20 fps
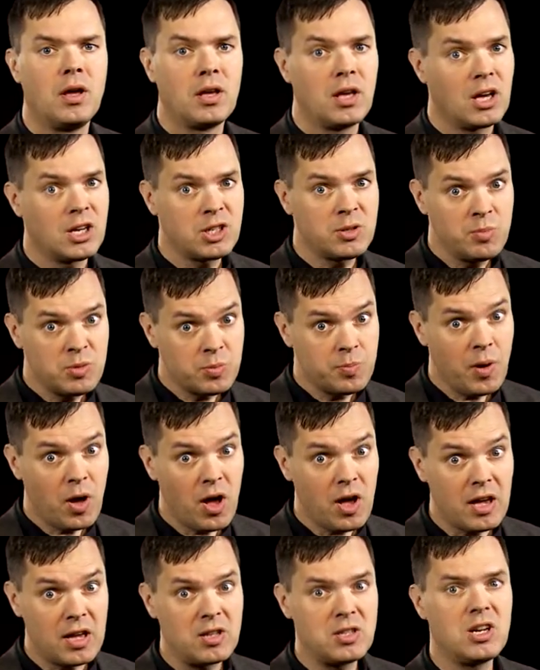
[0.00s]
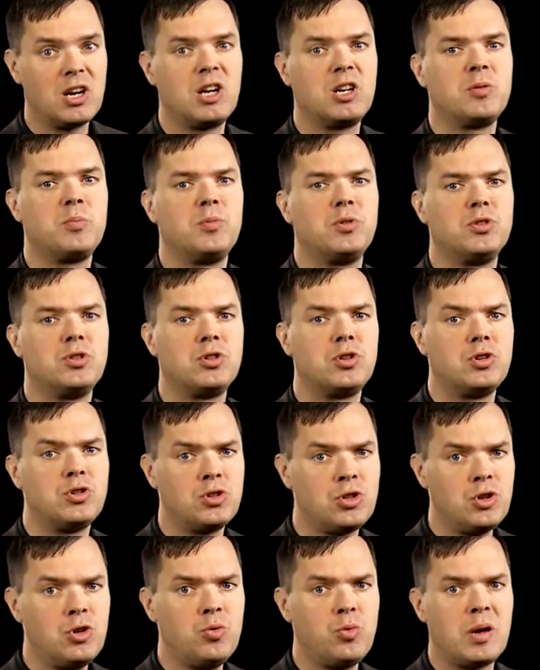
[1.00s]
Customers buying entitlement
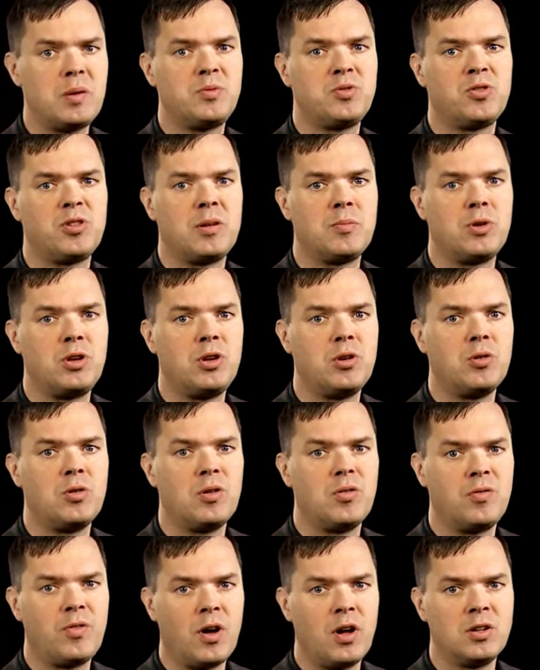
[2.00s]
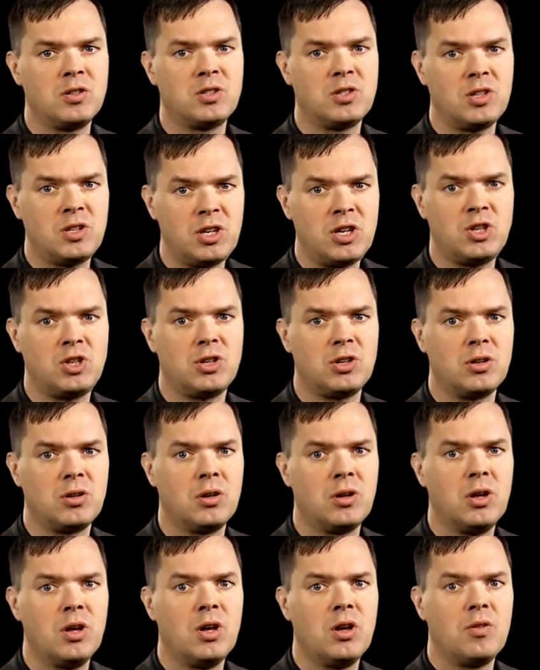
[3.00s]
to WebSphere MQ Advanced
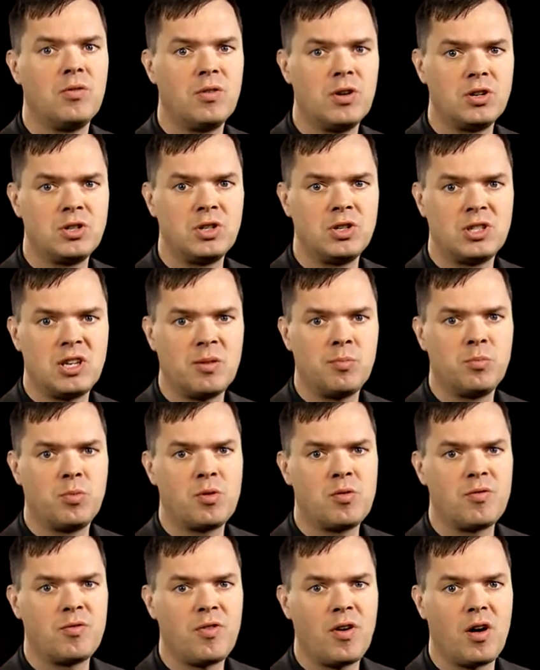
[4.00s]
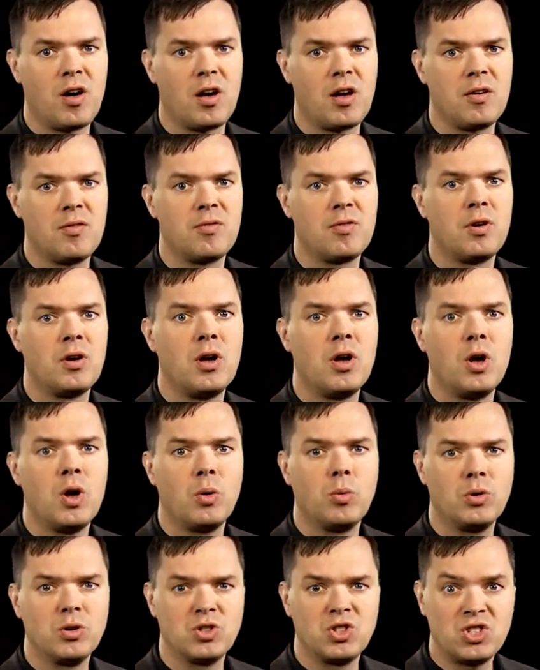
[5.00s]
Edition version 7.5
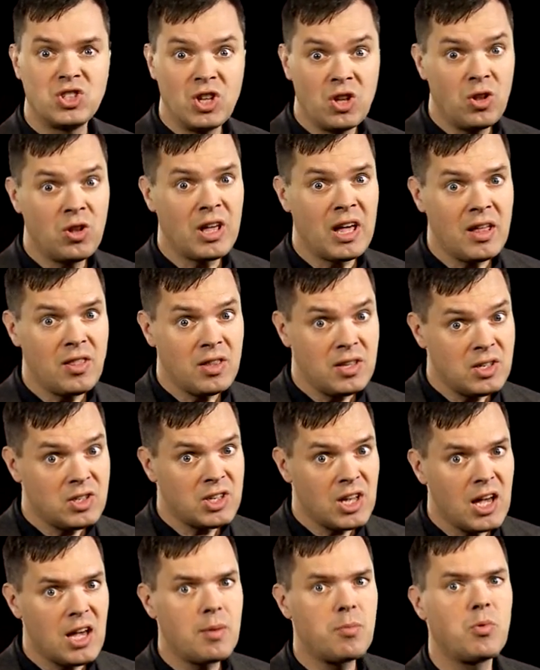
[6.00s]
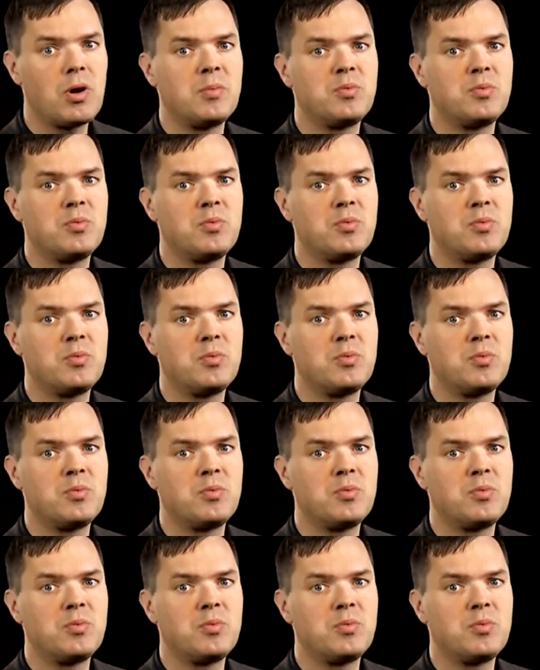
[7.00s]
will still get the same